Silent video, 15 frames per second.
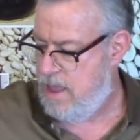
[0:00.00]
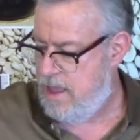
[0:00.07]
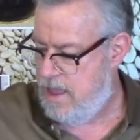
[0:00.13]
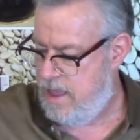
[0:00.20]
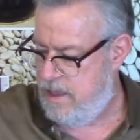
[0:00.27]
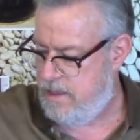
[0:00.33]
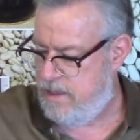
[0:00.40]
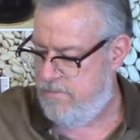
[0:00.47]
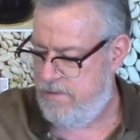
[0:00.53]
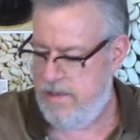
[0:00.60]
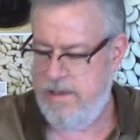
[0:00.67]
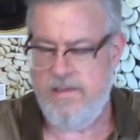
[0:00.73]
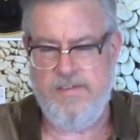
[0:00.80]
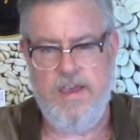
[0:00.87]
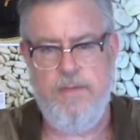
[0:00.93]
and giving
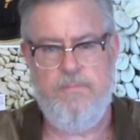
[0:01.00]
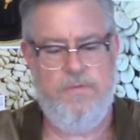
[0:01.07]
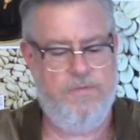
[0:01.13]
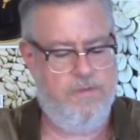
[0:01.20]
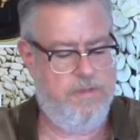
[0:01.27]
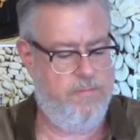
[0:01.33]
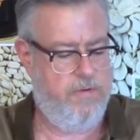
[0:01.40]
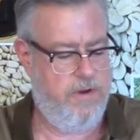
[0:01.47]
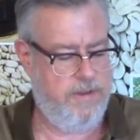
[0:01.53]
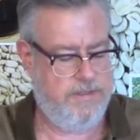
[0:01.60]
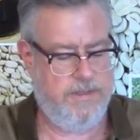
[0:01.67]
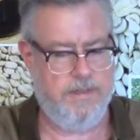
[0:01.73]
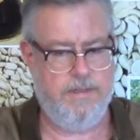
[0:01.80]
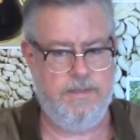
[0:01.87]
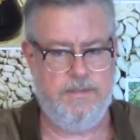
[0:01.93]
examples of the
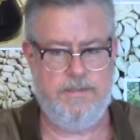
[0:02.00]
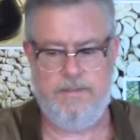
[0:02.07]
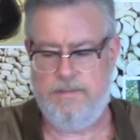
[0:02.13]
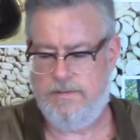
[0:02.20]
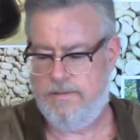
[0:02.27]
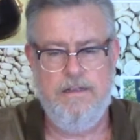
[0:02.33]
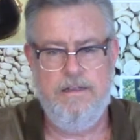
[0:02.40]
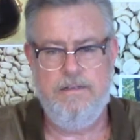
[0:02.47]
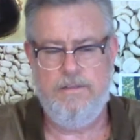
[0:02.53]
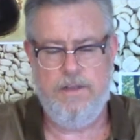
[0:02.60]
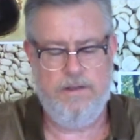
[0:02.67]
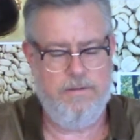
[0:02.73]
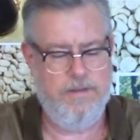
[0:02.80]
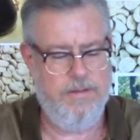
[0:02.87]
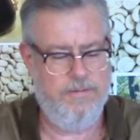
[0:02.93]
prices.
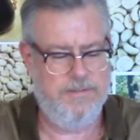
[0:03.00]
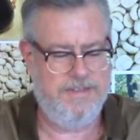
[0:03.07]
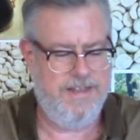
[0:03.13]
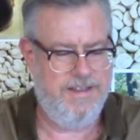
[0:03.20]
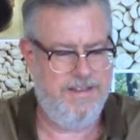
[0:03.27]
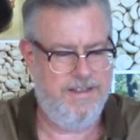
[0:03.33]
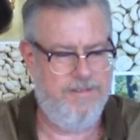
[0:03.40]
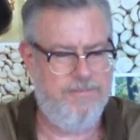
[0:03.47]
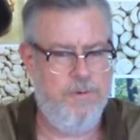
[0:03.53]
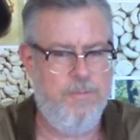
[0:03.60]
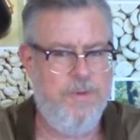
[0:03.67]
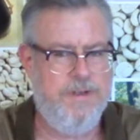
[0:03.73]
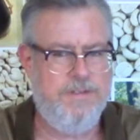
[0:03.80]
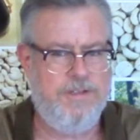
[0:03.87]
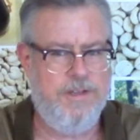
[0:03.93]
Now, he was saying that
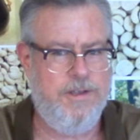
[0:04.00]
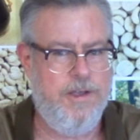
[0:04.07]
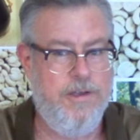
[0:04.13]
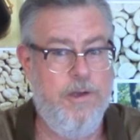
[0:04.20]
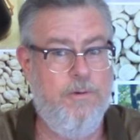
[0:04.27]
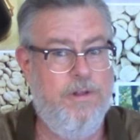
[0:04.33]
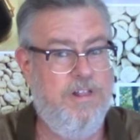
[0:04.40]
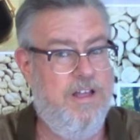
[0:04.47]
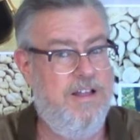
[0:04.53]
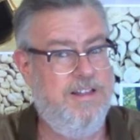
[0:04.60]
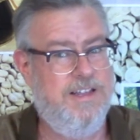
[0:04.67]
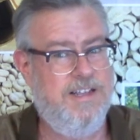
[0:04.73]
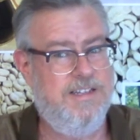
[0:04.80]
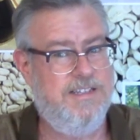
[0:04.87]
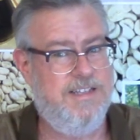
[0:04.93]
Robusta could go a lot
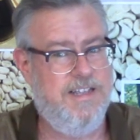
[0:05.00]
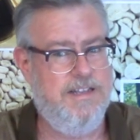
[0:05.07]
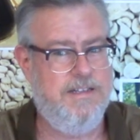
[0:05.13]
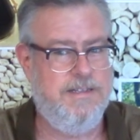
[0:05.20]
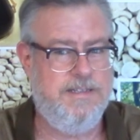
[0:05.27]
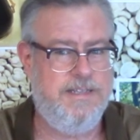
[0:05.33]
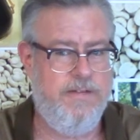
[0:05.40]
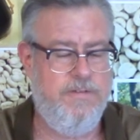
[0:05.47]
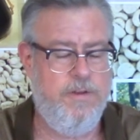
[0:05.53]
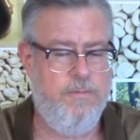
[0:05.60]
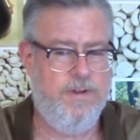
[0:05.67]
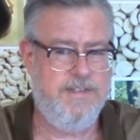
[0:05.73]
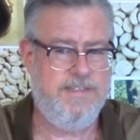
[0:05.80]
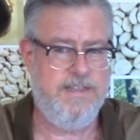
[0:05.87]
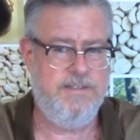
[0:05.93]
less than
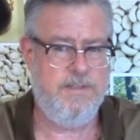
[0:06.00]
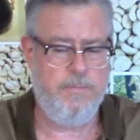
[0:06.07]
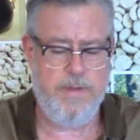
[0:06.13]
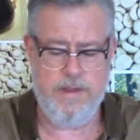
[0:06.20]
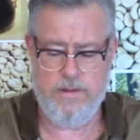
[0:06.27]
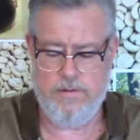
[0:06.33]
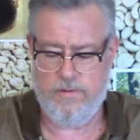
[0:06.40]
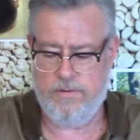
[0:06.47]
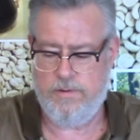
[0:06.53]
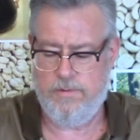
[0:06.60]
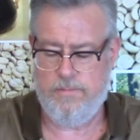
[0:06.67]
71 cents a pound.